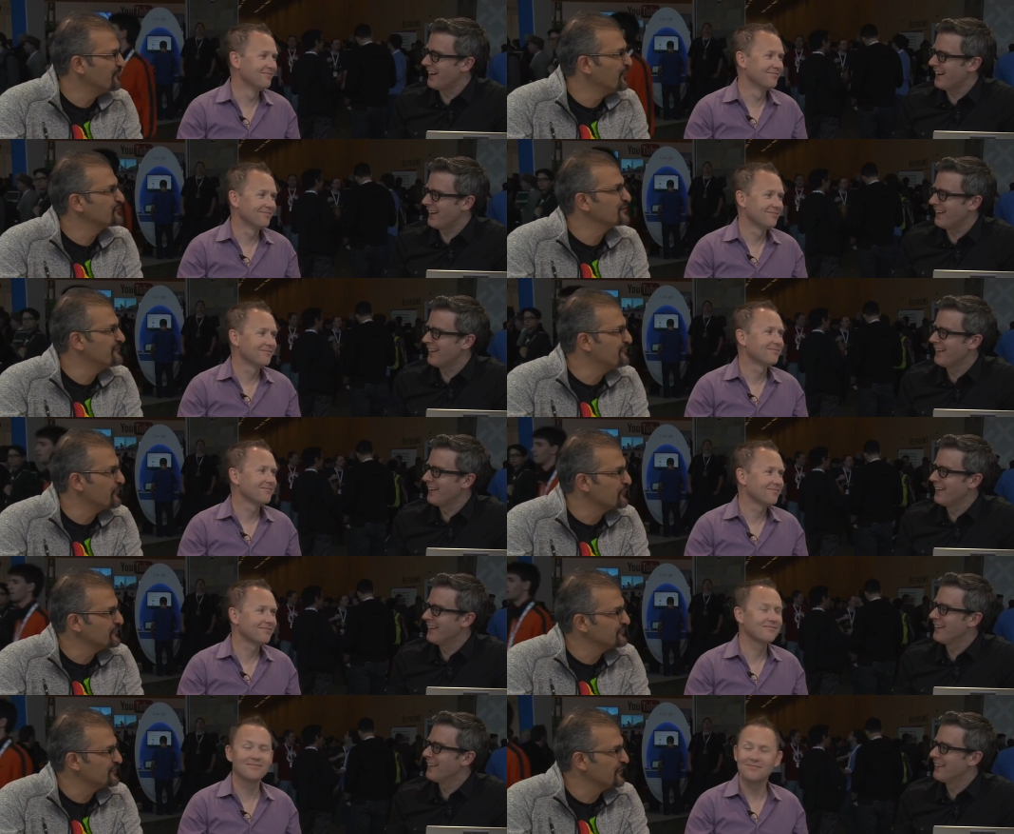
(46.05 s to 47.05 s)
Speaker 1: mostly
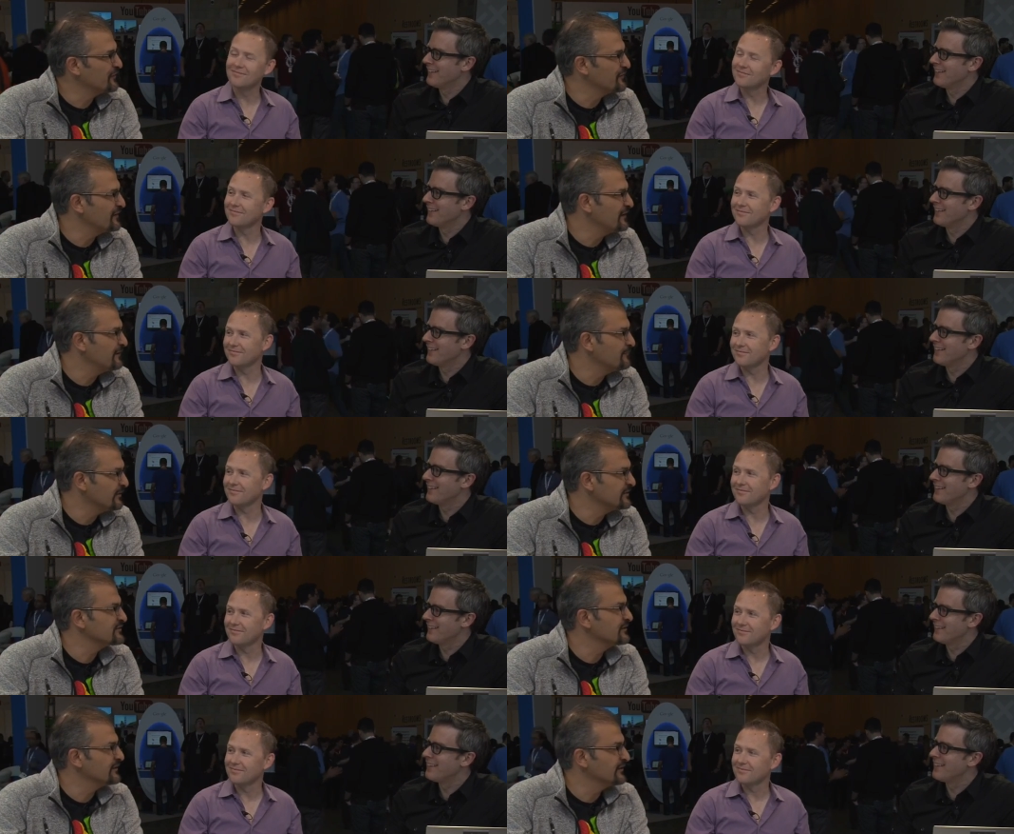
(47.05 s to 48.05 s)
focused on the
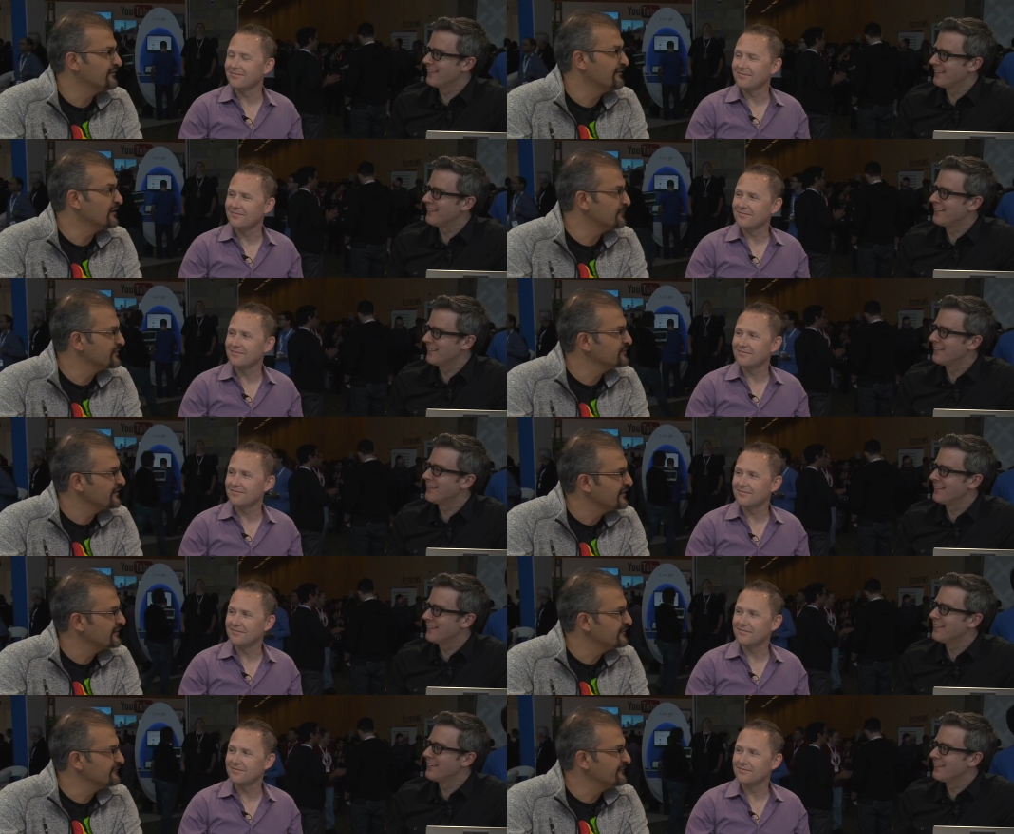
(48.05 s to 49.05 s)
merchant and developer
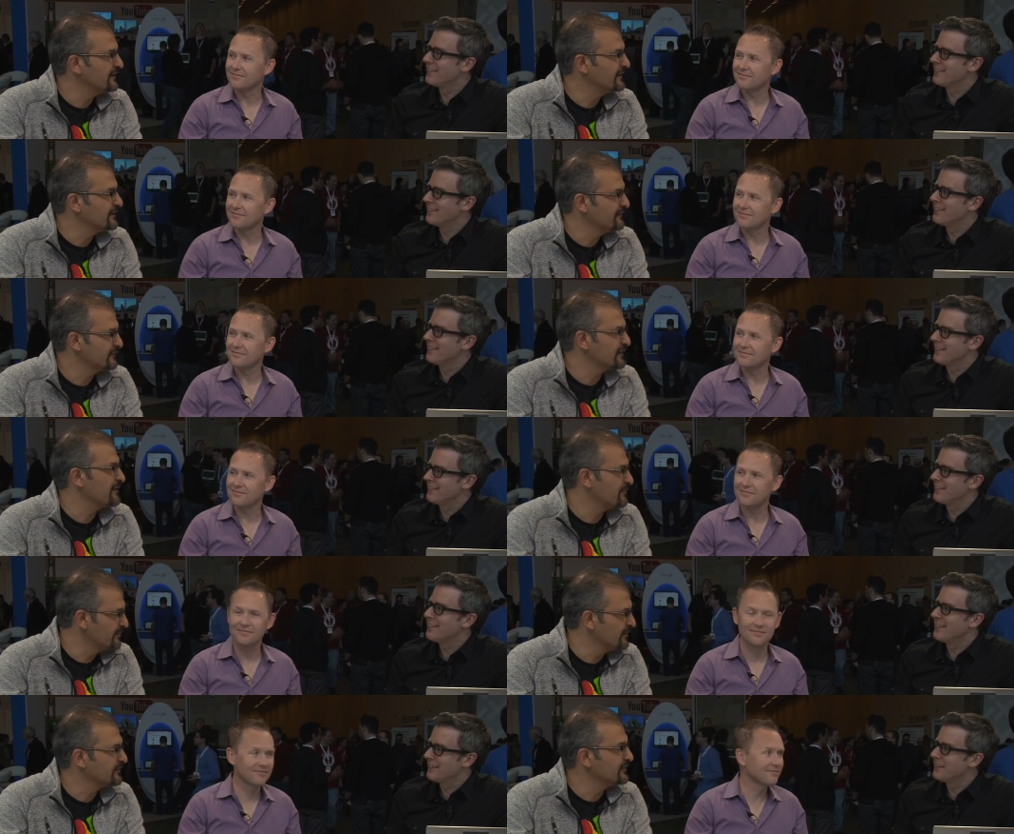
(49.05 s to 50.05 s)
side of, uh, of the
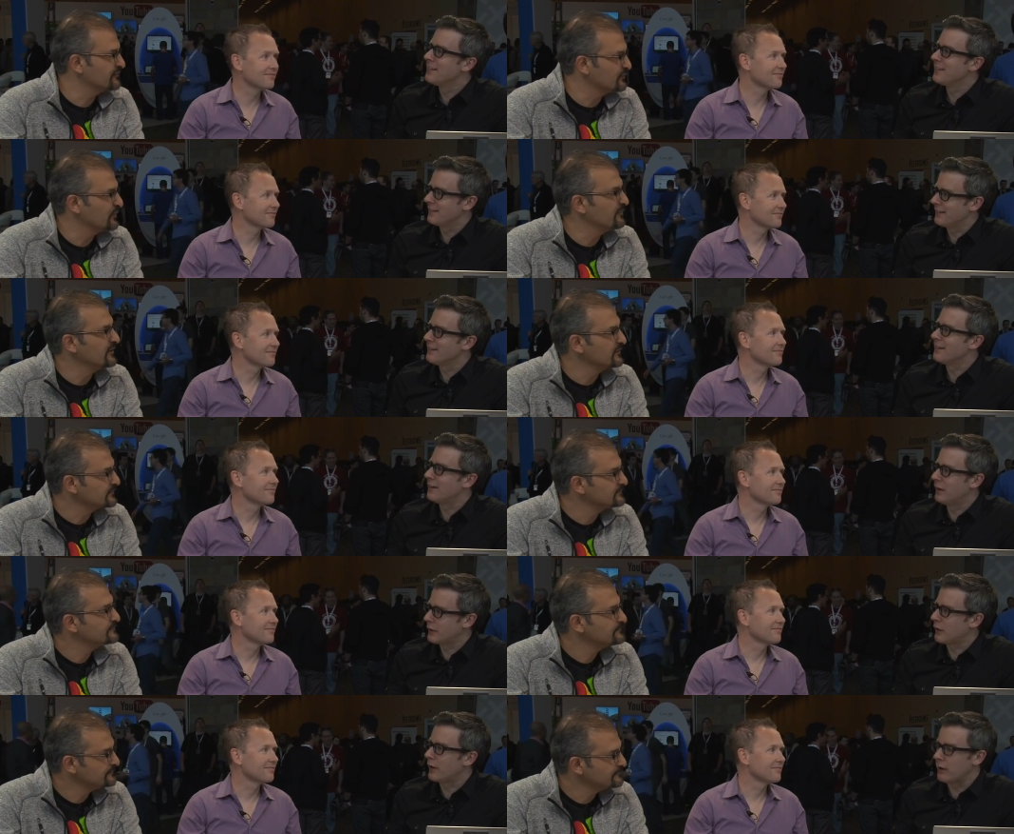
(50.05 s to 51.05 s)
capabilities that we build.
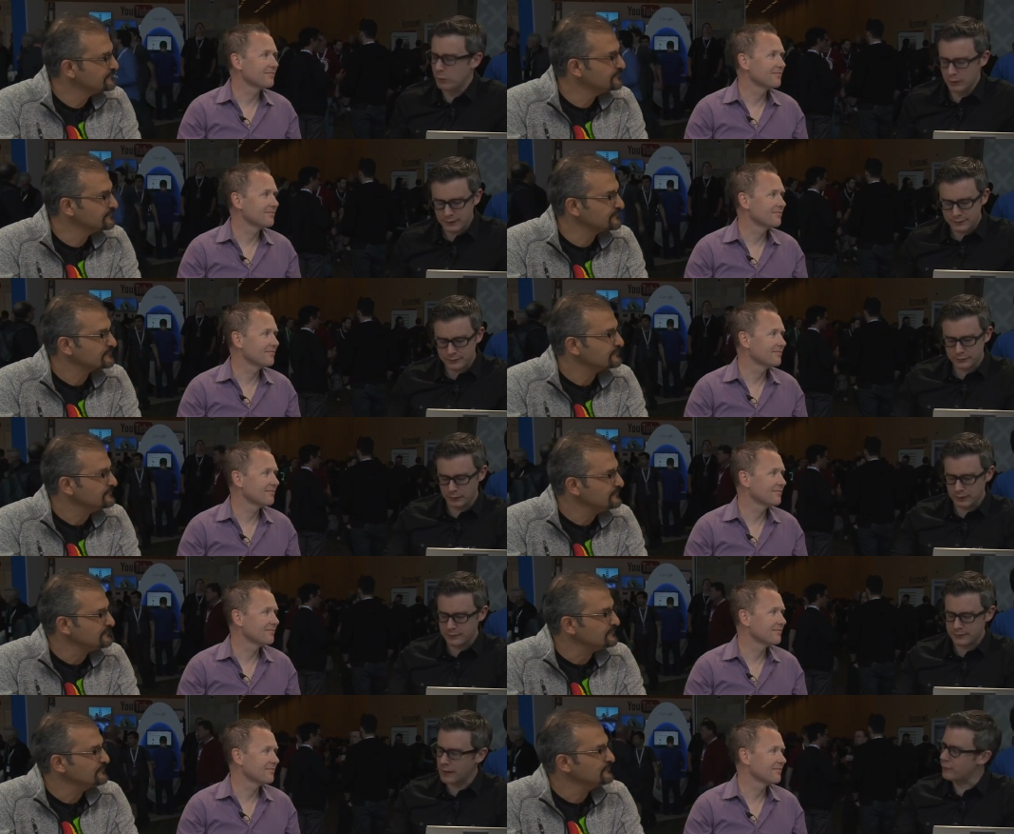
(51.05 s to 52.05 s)
Speaker 2: Okay, great. Well, let's so
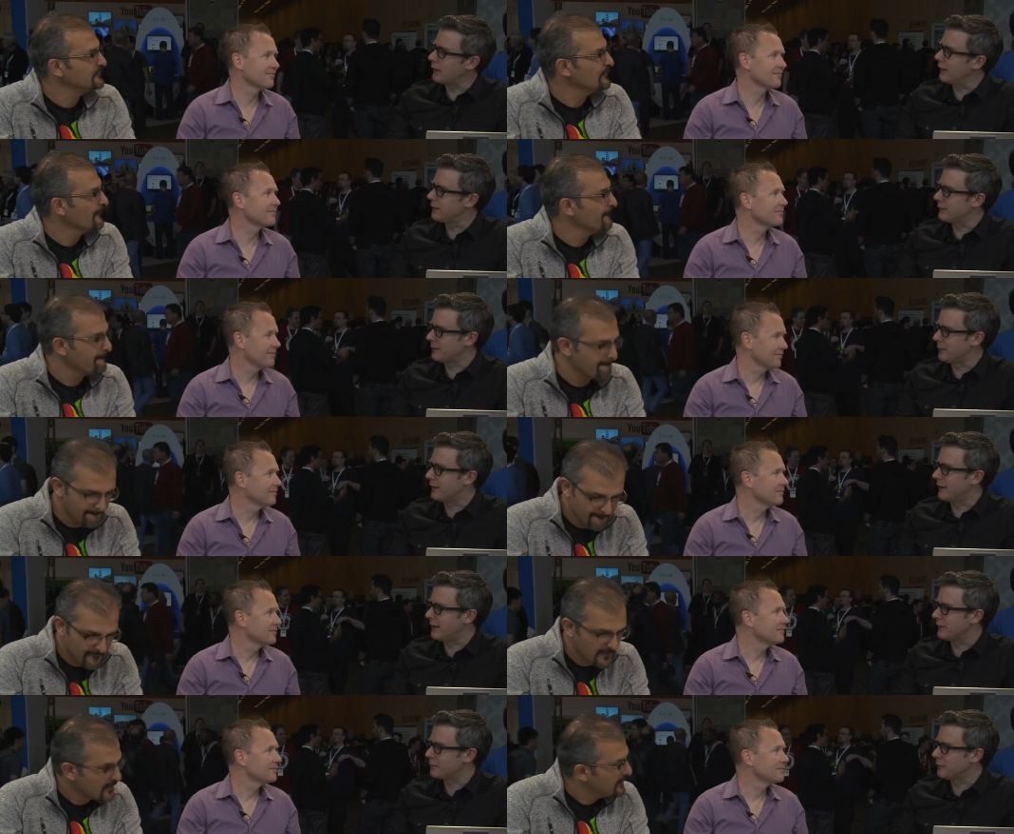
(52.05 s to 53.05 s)
let's dive right into some of the
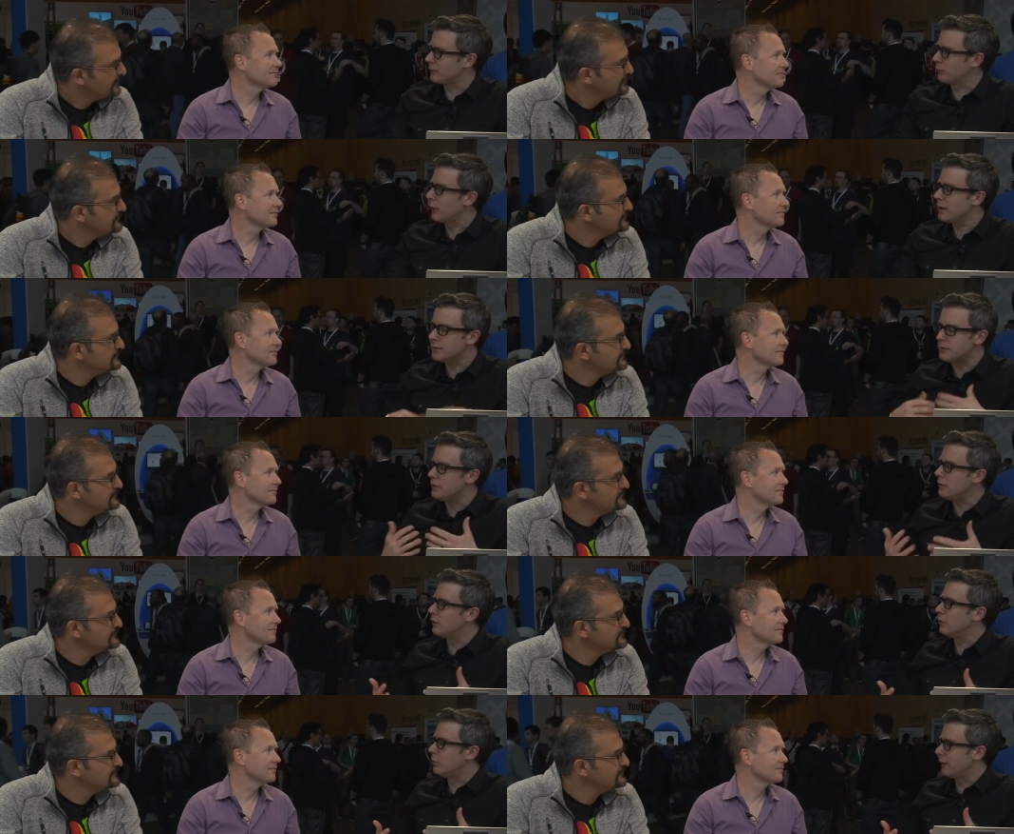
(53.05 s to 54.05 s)
announcements. What is
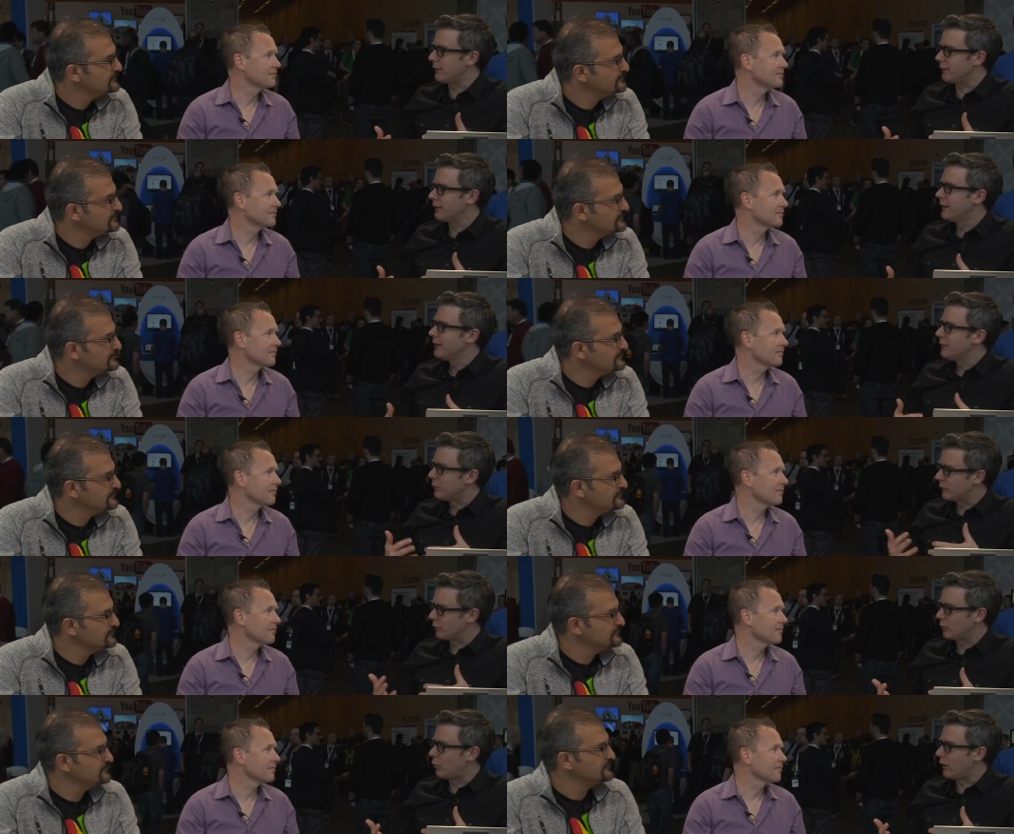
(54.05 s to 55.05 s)
new with with
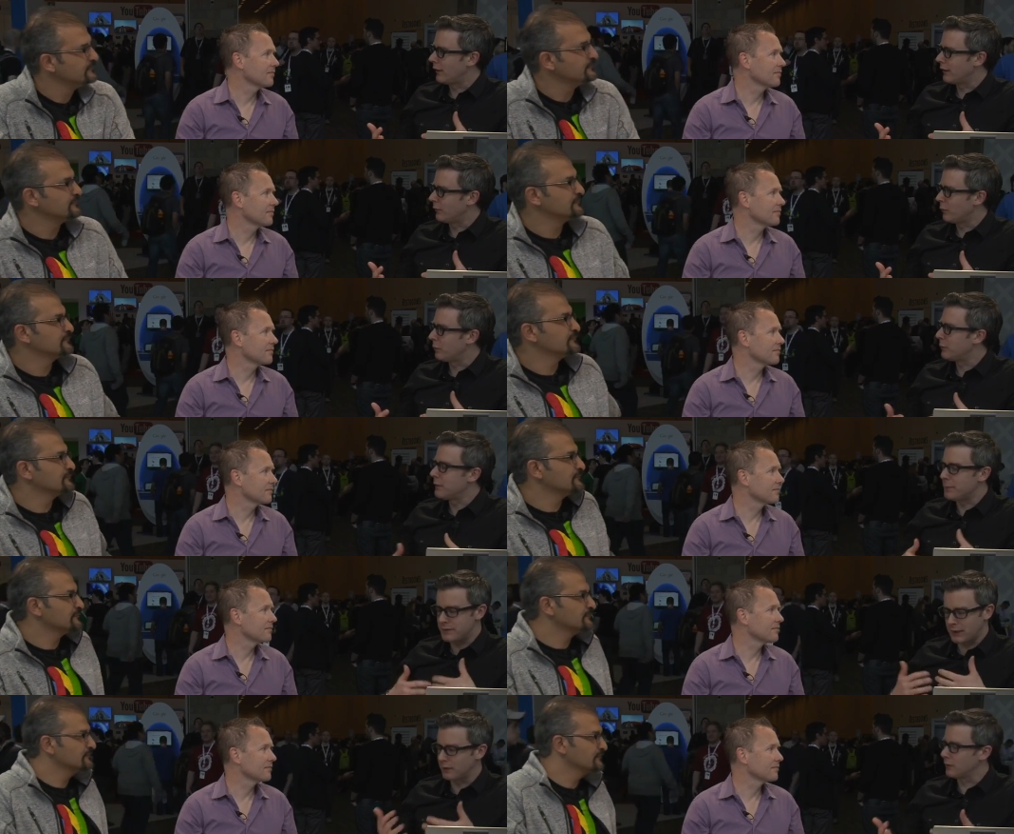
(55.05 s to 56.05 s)
Google Wallet, and what in
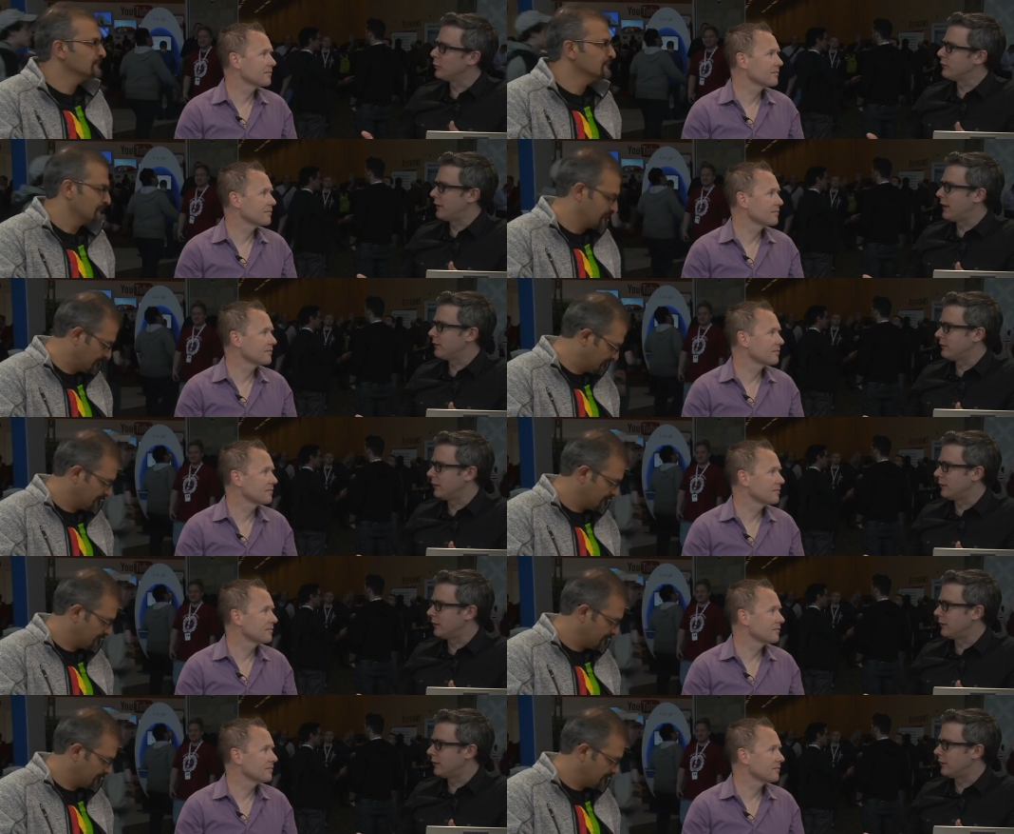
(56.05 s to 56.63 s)
particular was announced